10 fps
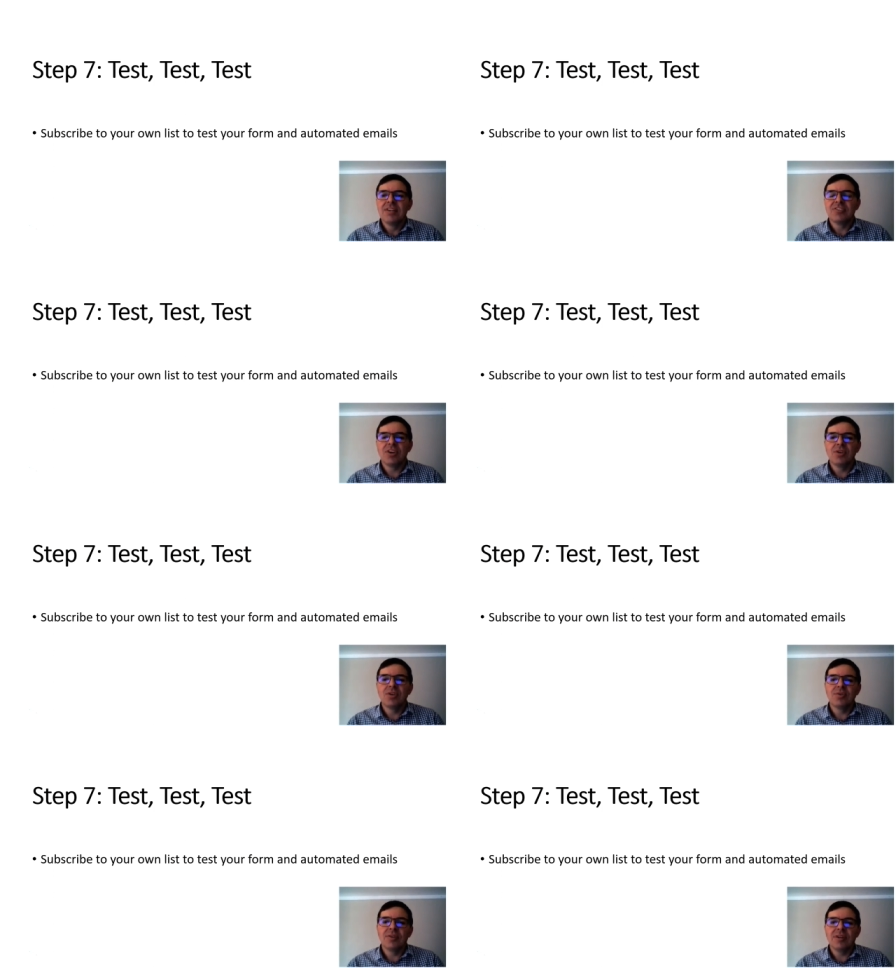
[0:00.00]

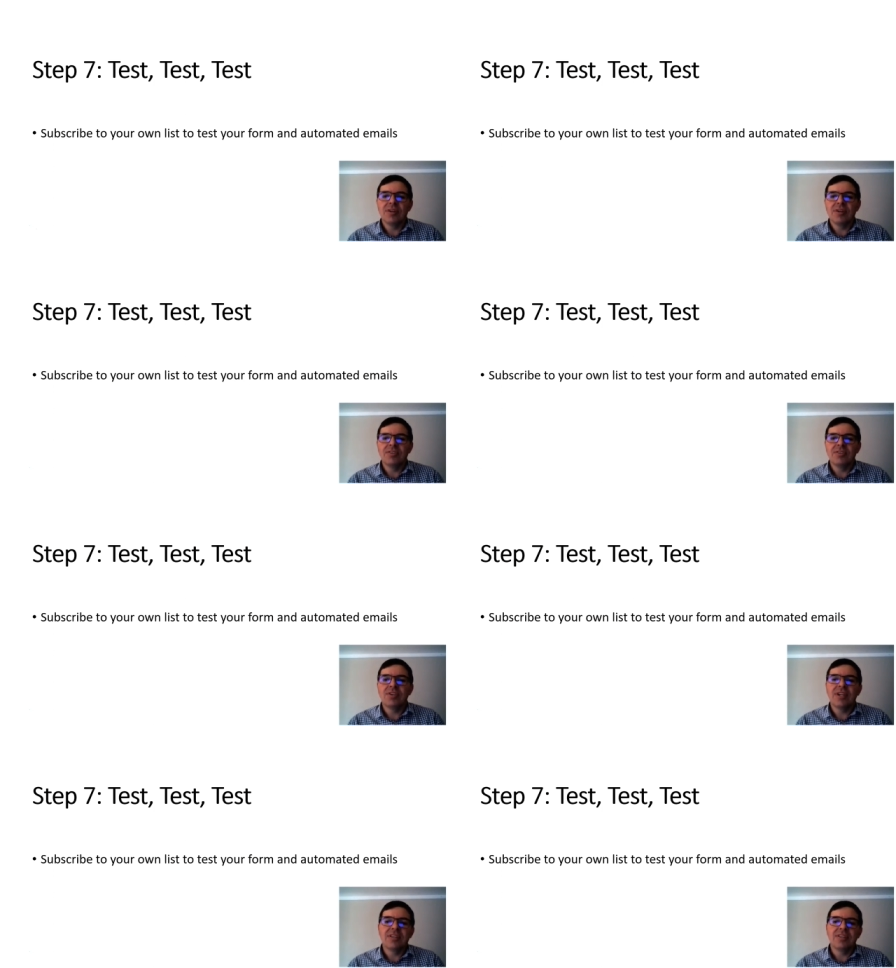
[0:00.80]
So you
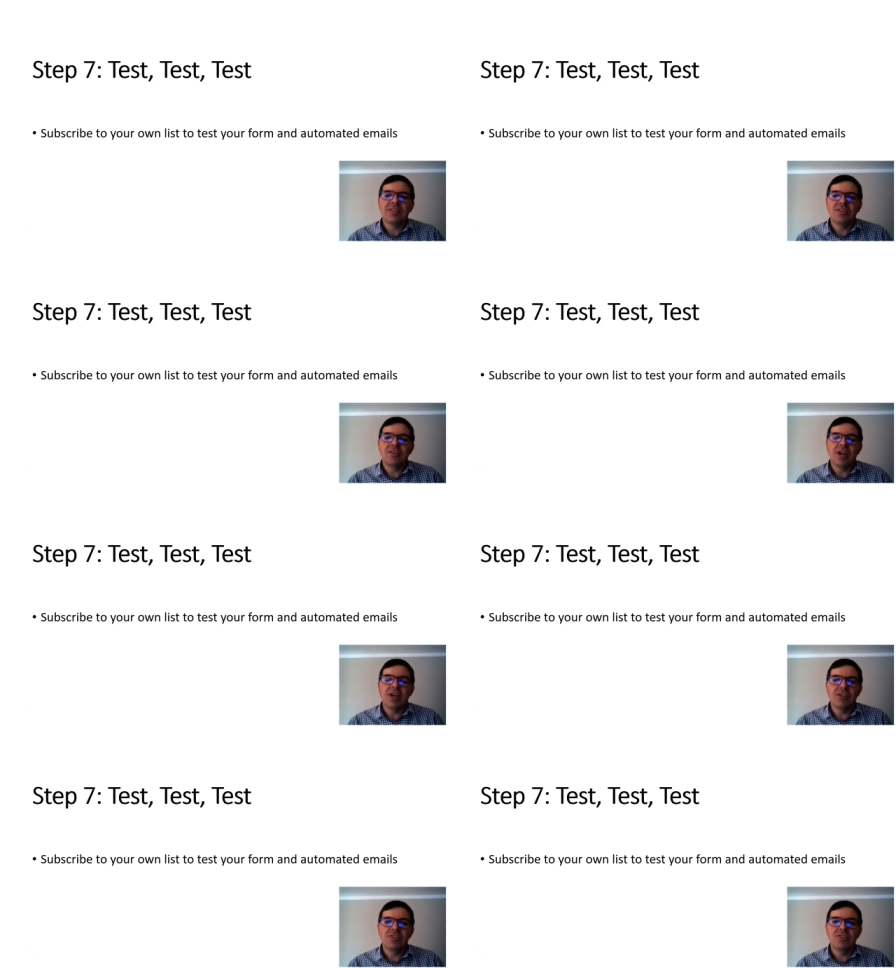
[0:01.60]
can you
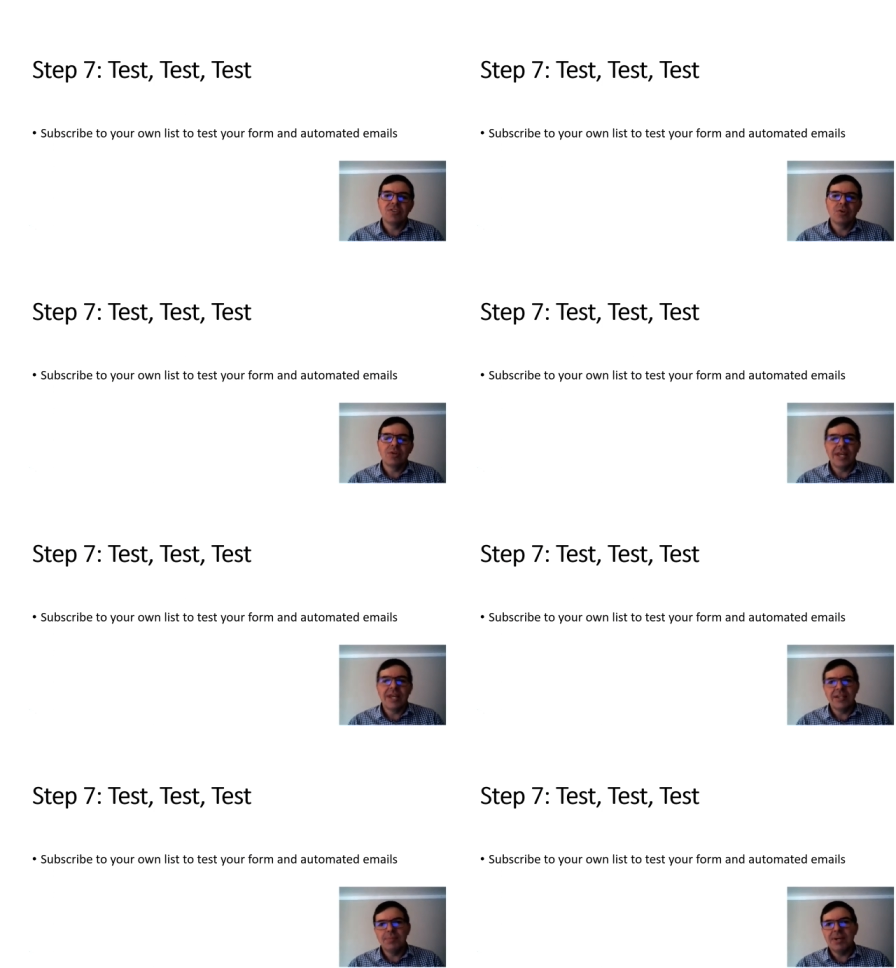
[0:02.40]
go to your
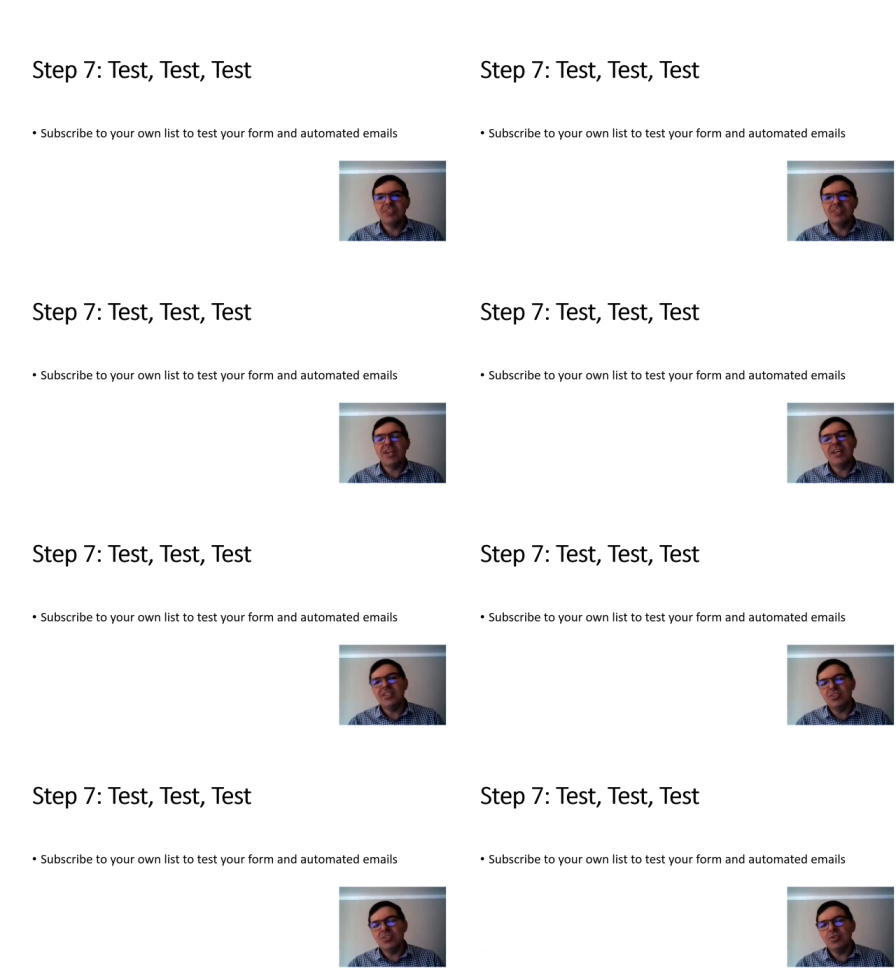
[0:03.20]
landing page,
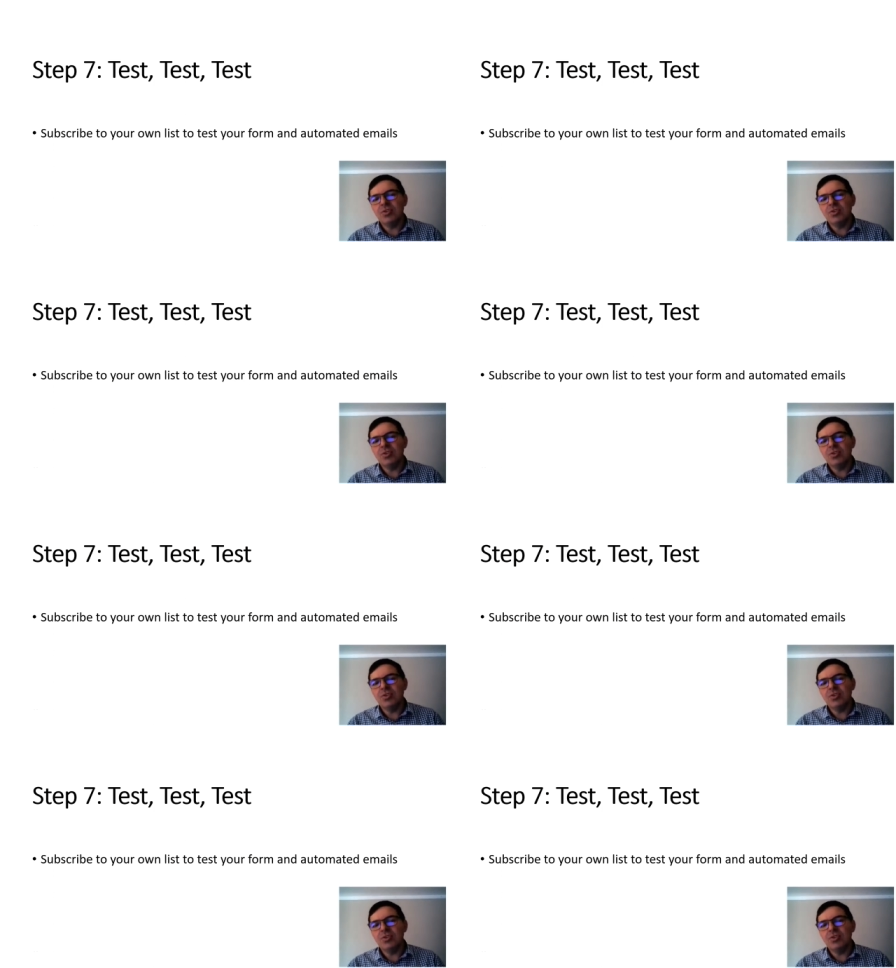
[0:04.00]
enter your